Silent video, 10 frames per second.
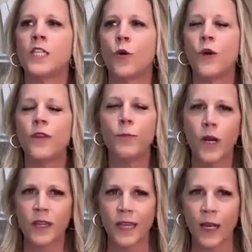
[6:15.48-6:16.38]
So with
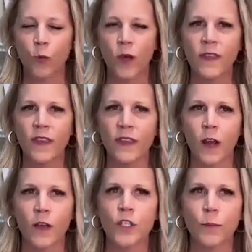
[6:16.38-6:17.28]
Park Lane, one thing
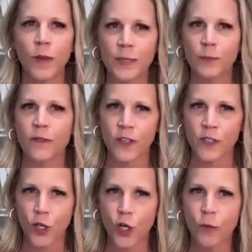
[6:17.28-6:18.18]
that also makes me feel
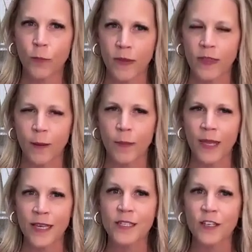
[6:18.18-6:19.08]
secure about them
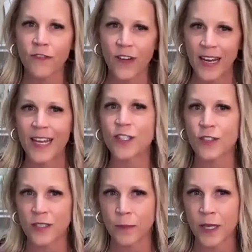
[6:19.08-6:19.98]
is their
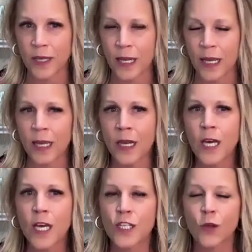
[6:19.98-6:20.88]
financial stability.
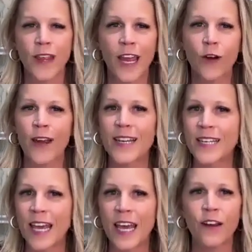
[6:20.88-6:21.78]
So they are a
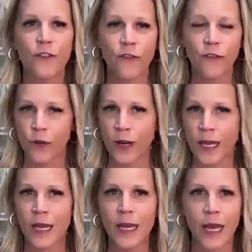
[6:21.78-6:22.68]

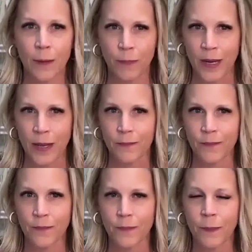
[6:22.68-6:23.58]
debt-free company.
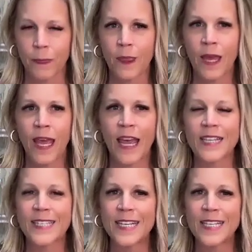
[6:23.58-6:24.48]

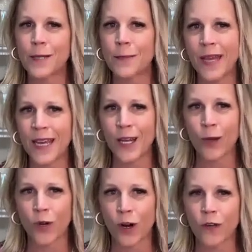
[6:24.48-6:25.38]
And since the
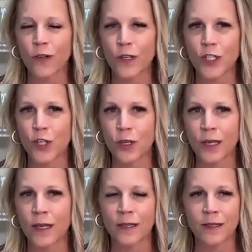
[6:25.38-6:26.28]
beginning, when Arthur and
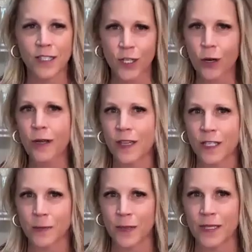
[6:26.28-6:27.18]
Shirley started
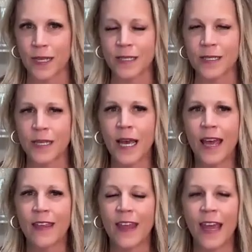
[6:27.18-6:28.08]
this business,
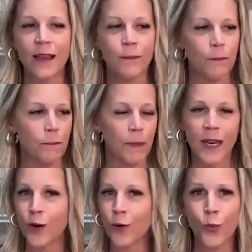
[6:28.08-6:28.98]
they
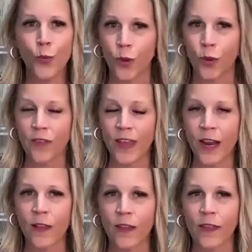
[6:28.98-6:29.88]
made it a rule
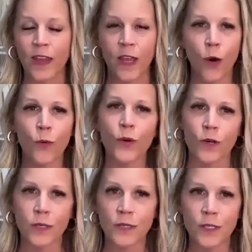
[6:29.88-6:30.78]
that the
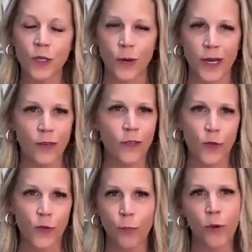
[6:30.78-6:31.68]
owners, who are now
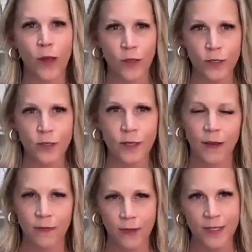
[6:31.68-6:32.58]
the three brothers,
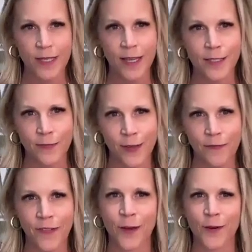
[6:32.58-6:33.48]
the sons of
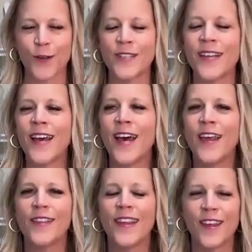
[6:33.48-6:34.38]
the founders,
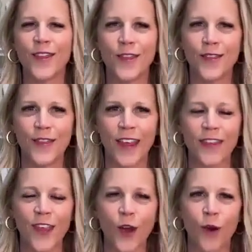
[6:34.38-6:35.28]
that
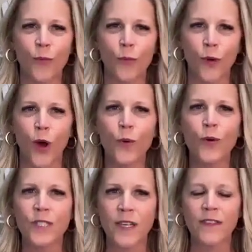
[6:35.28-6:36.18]
the
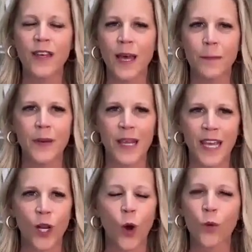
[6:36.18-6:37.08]
owners of the company
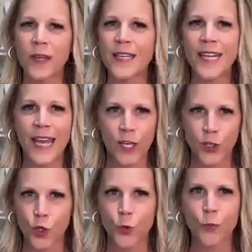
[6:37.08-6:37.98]
can only take
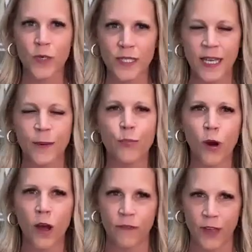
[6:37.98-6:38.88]
a 2%
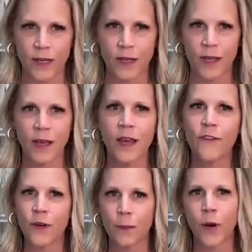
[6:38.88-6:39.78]
profit
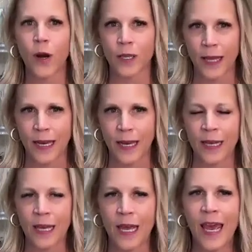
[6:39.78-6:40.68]
from Park Lane,